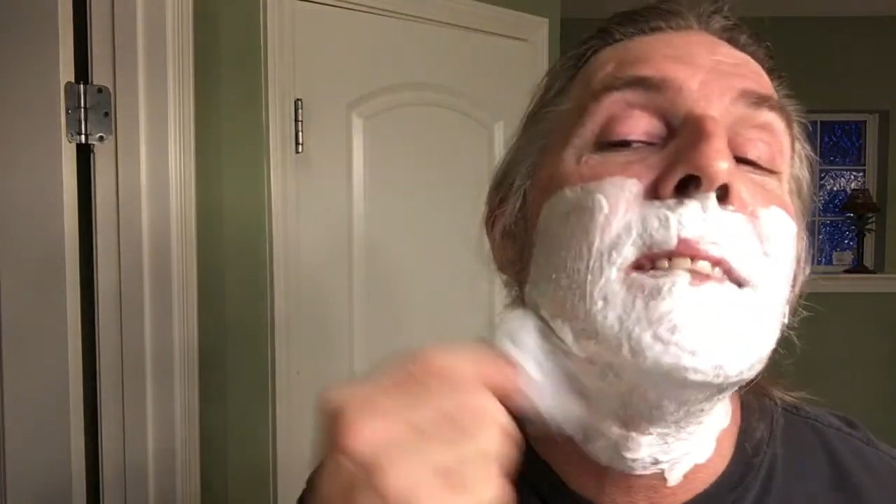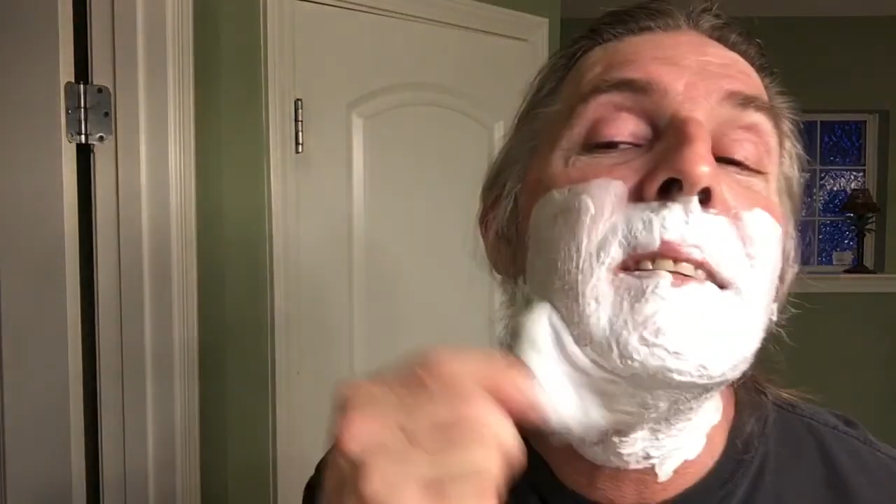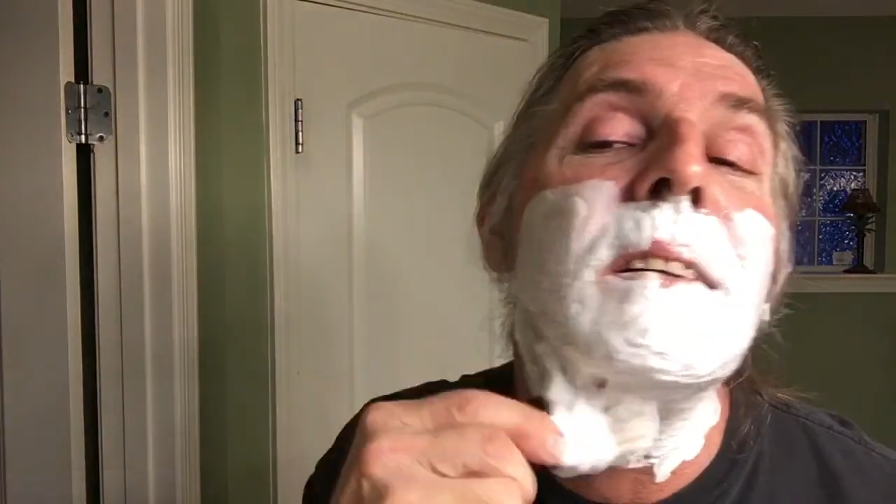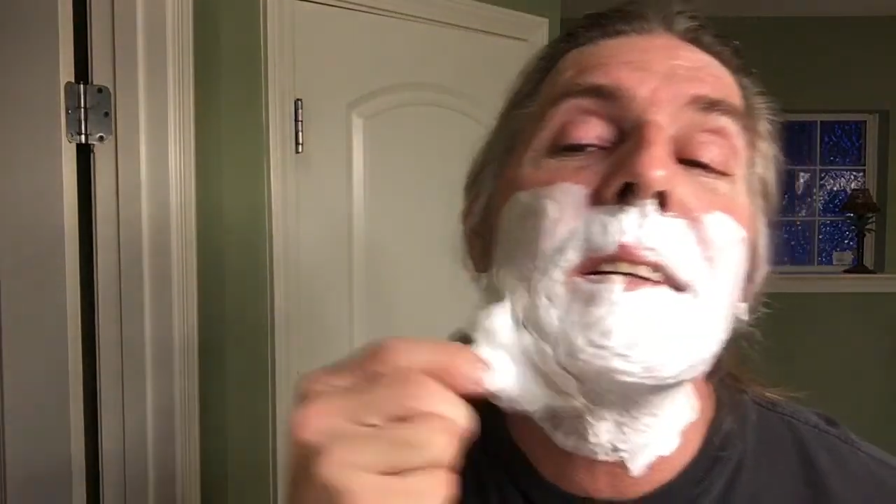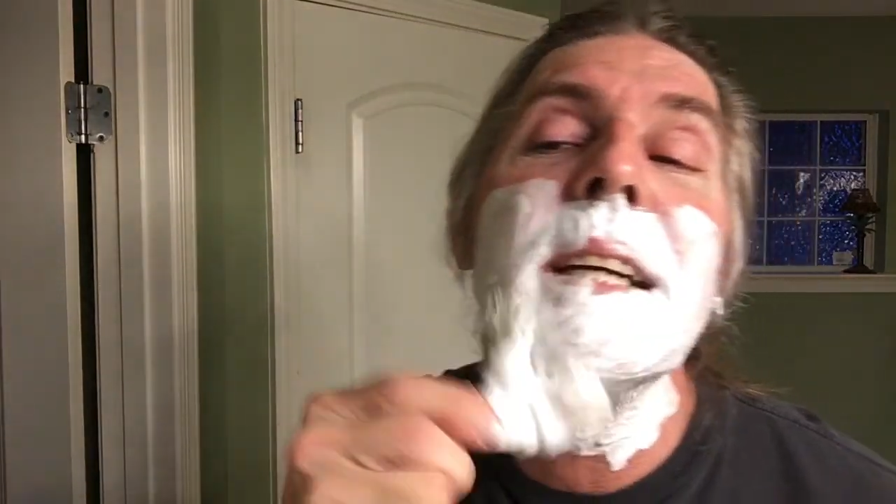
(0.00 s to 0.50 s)

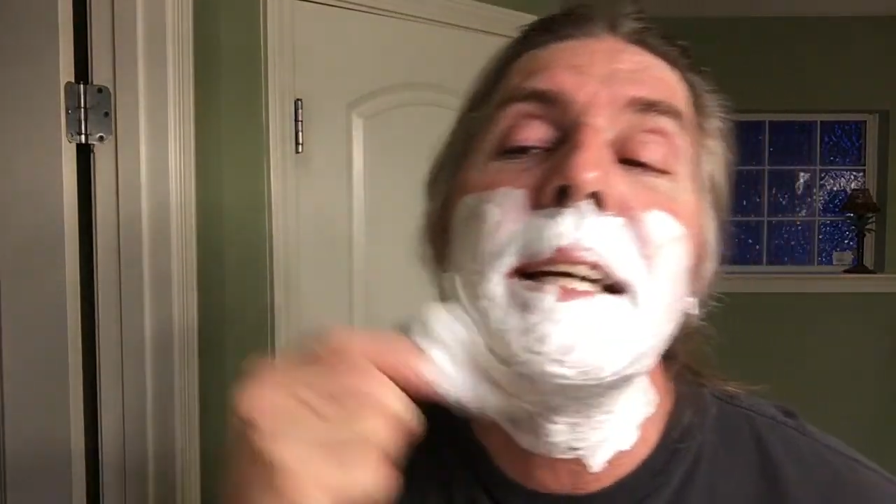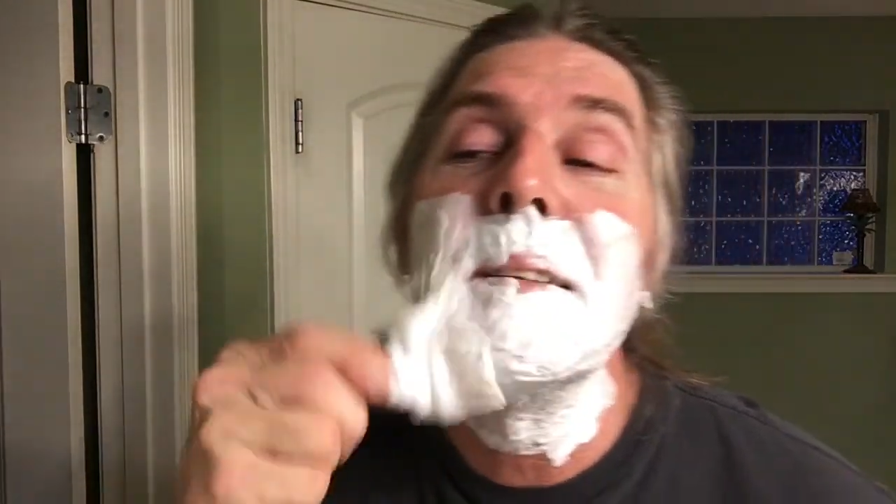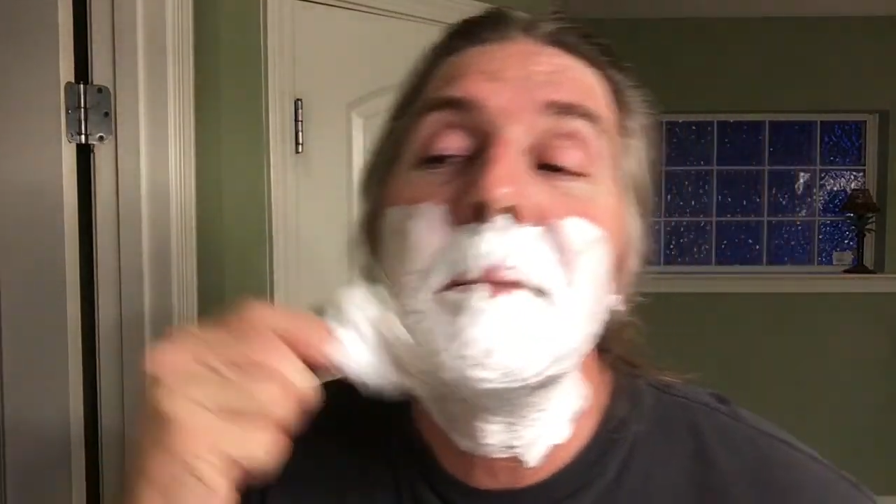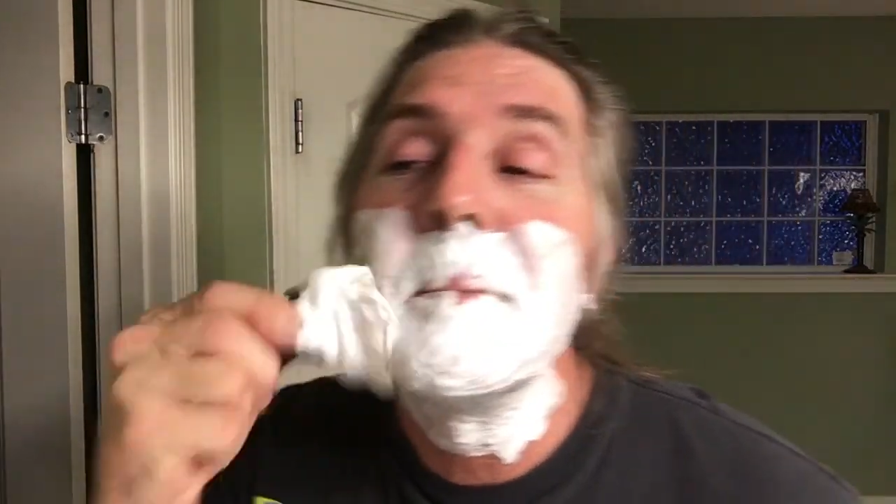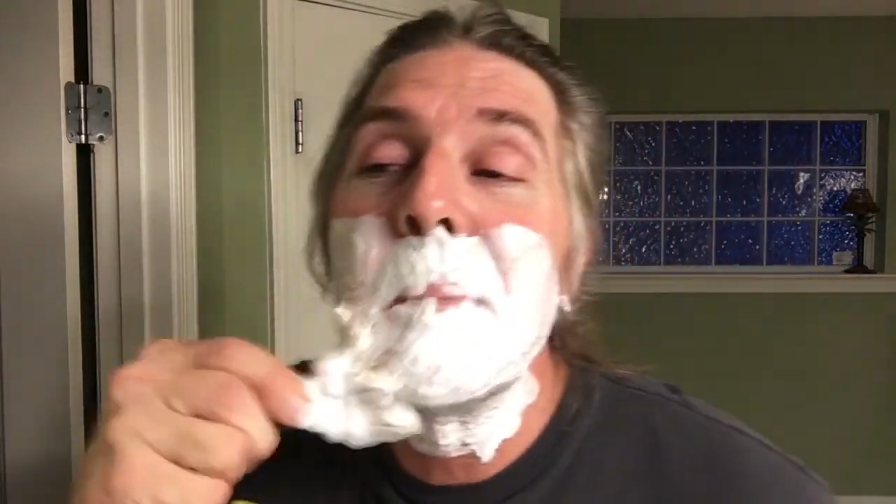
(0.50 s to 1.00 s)
All right.
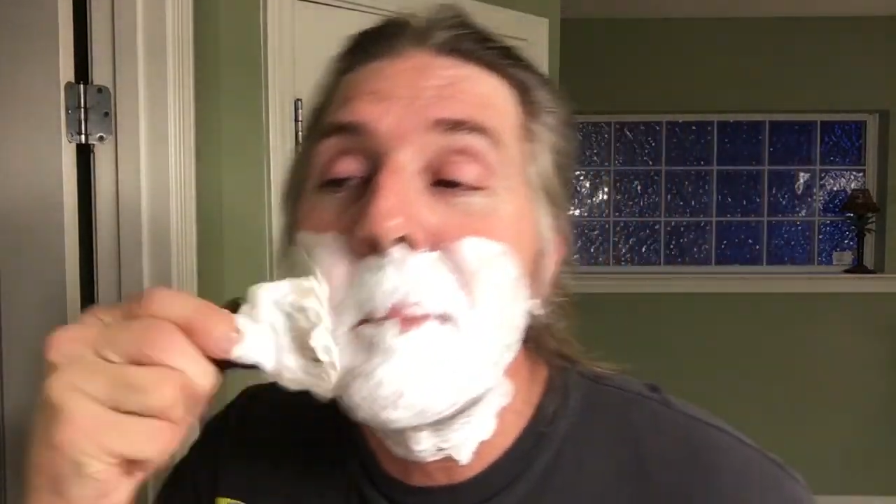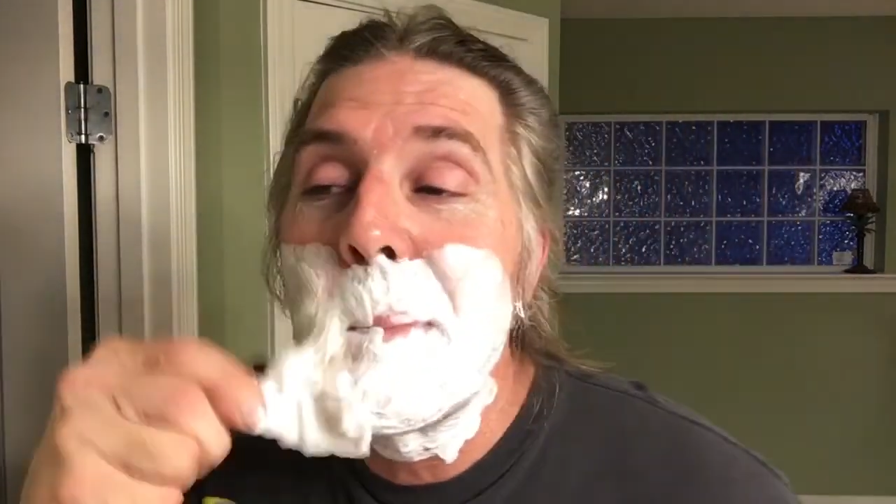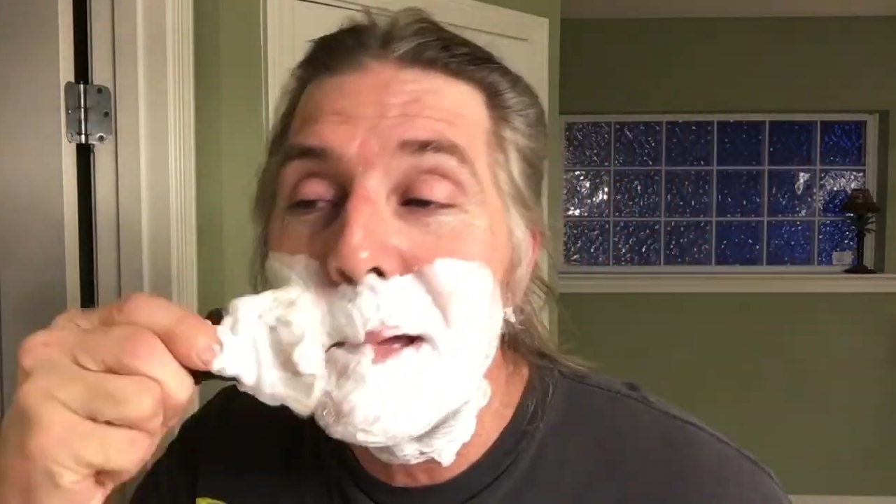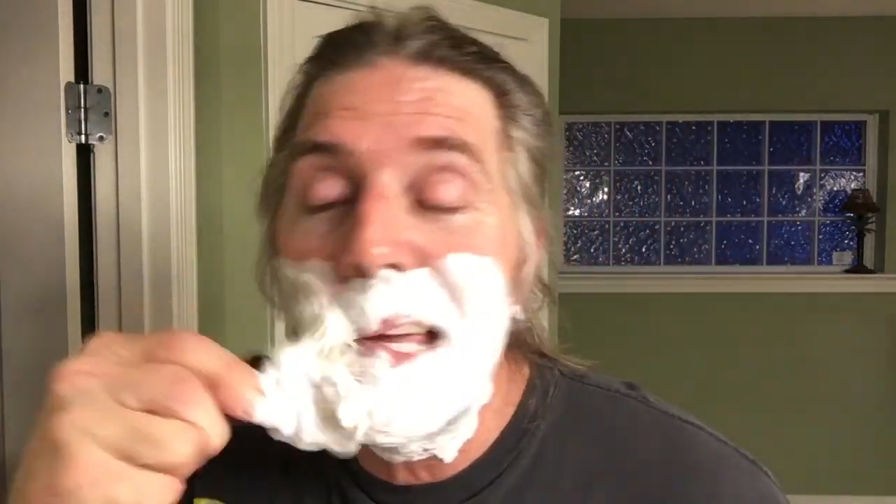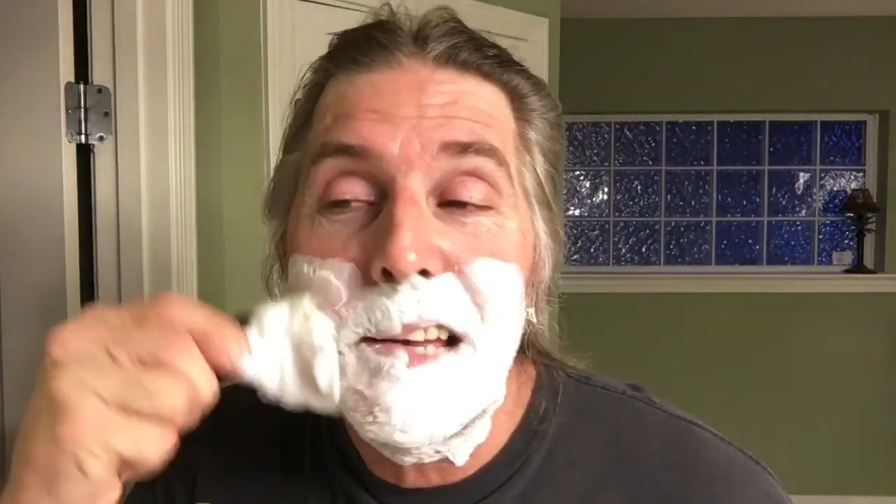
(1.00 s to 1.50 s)

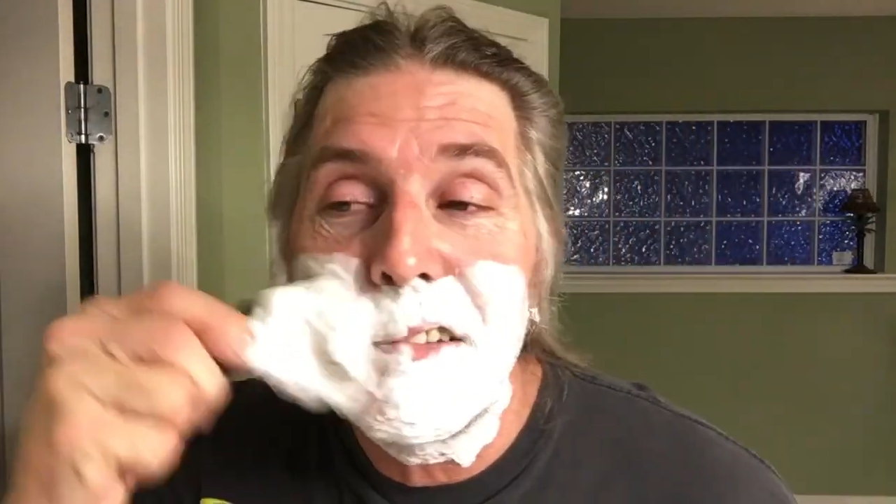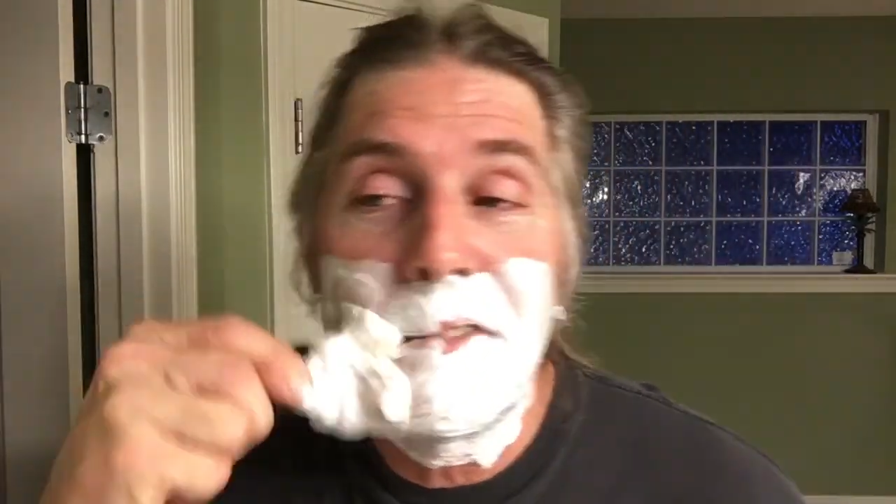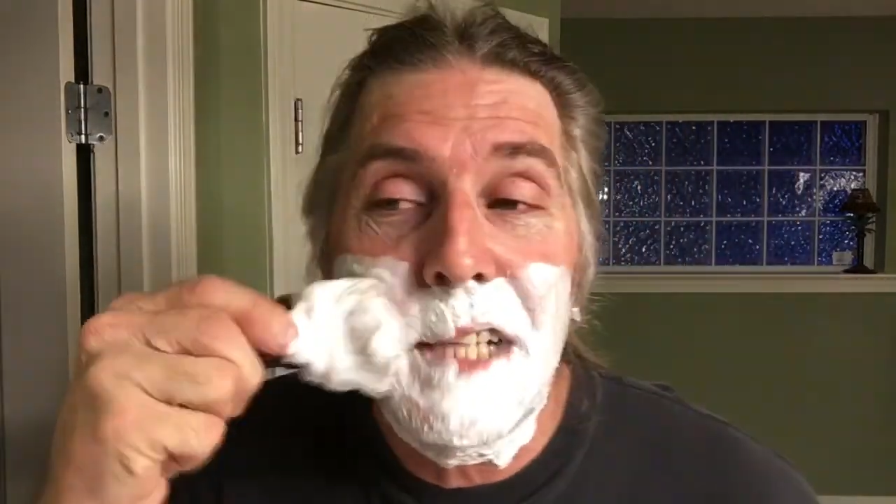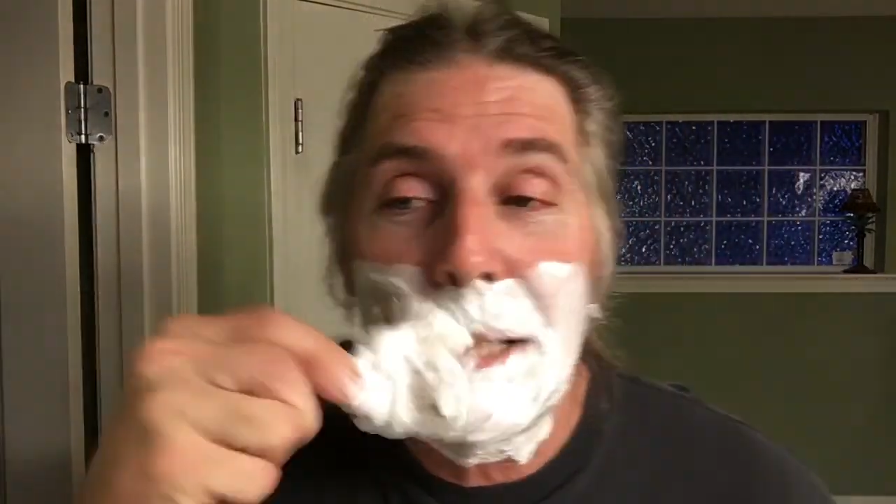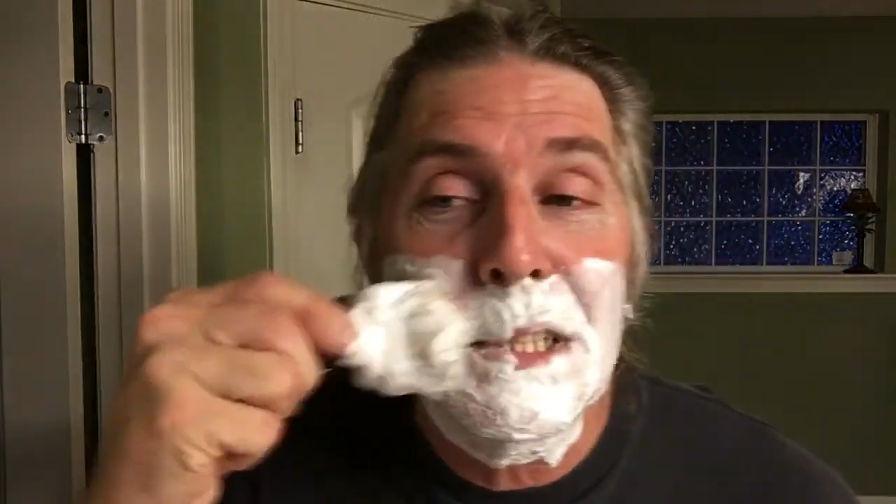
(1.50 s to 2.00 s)
You're having
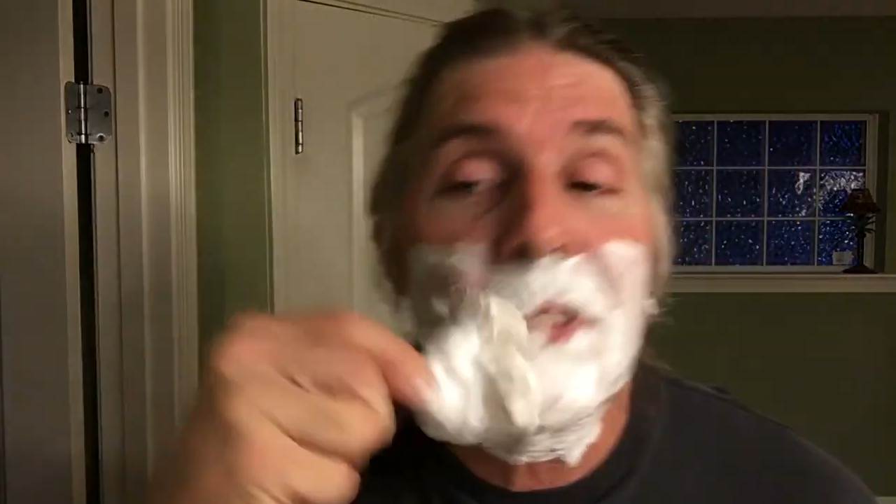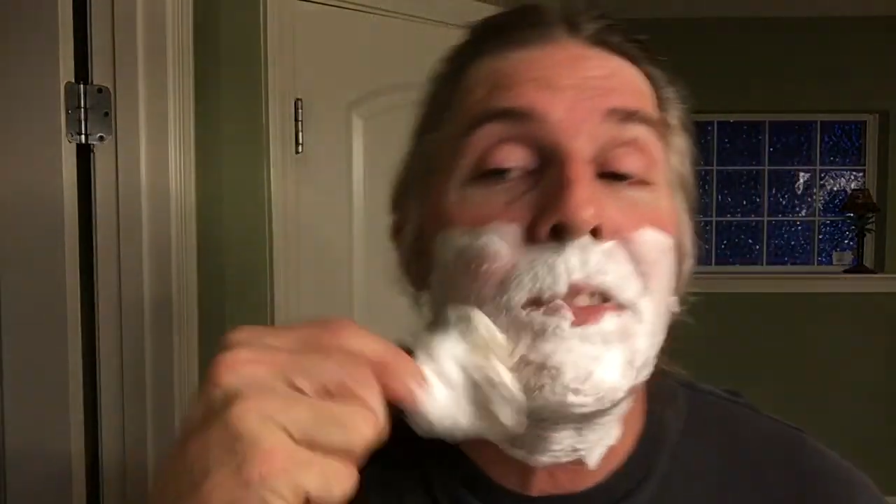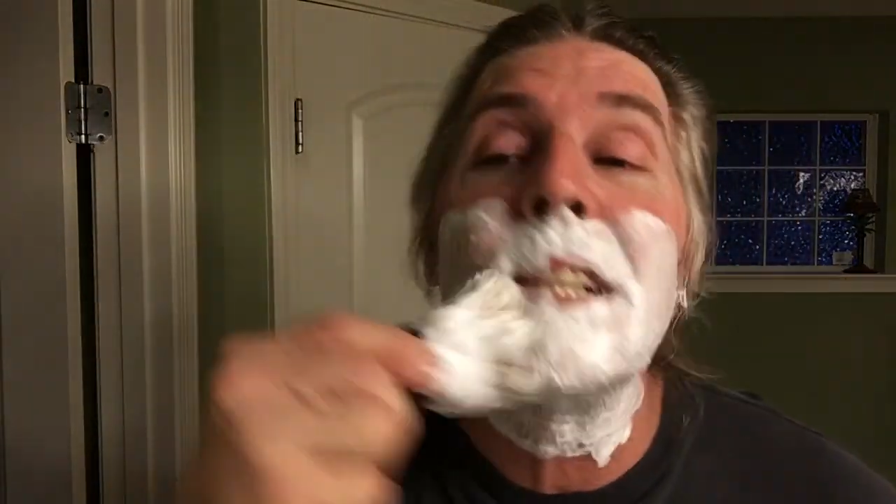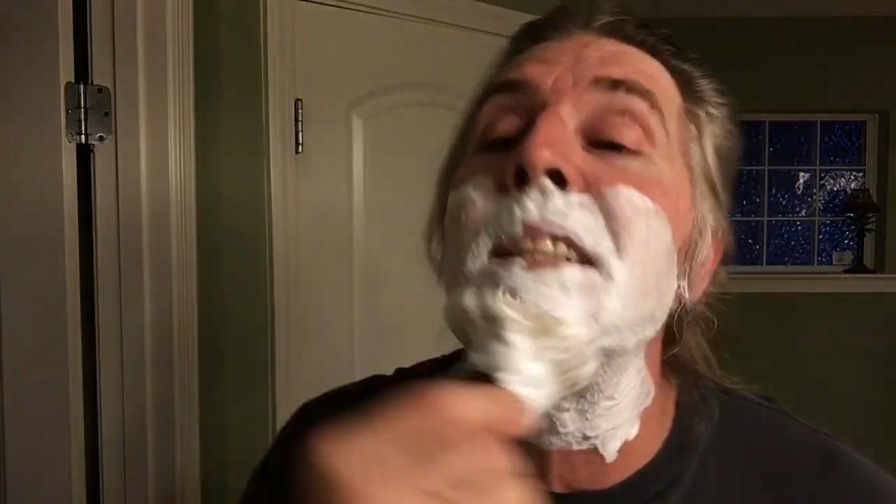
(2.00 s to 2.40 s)
very much fun,